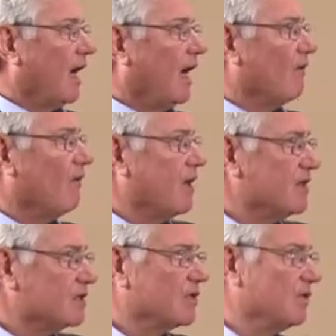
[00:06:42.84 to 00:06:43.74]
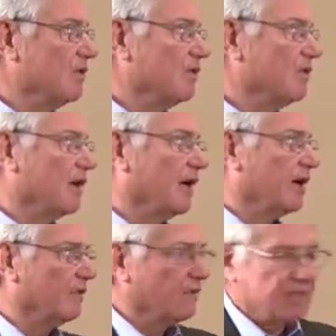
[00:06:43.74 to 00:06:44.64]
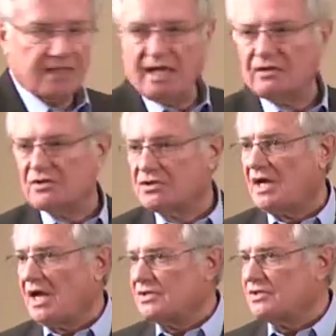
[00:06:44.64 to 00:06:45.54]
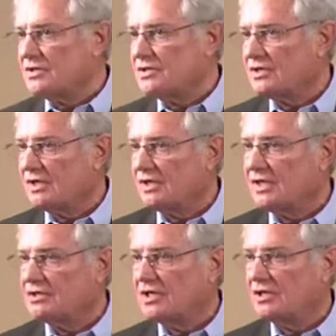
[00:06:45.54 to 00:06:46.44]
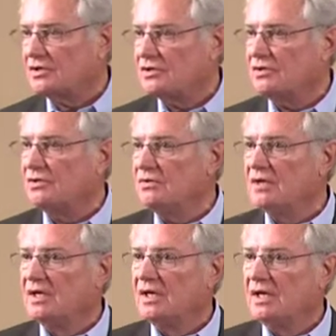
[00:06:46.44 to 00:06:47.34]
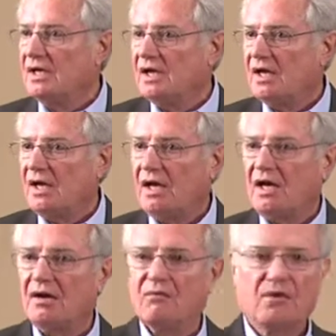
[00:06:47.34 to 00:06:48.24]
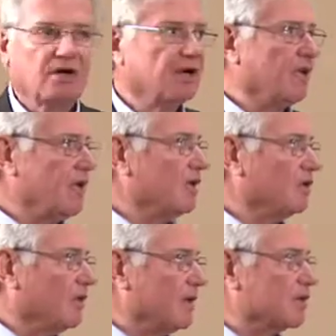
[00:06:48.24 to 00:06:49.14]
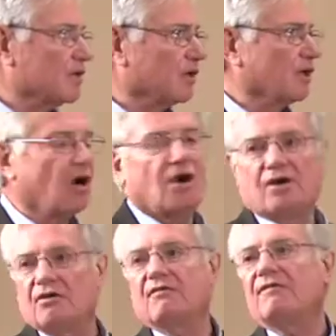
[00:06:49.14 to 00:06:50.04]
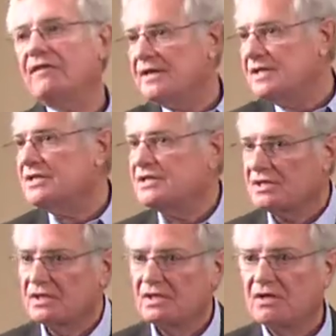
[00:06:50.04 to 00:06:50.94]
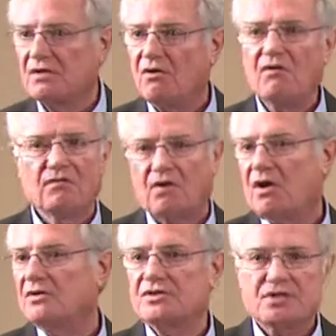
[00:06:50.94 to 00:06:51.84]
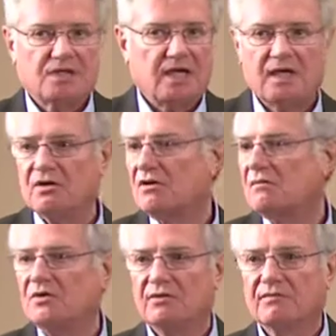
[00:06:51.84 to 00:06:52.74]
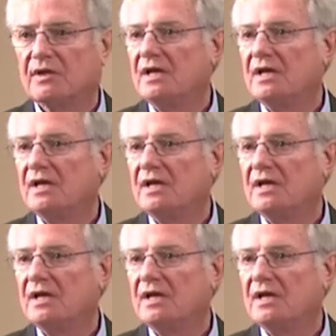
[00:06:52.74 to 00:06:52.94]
I want to, with the exercises that she can do, we're going to increase her cardio fitness overall, just getting her to move.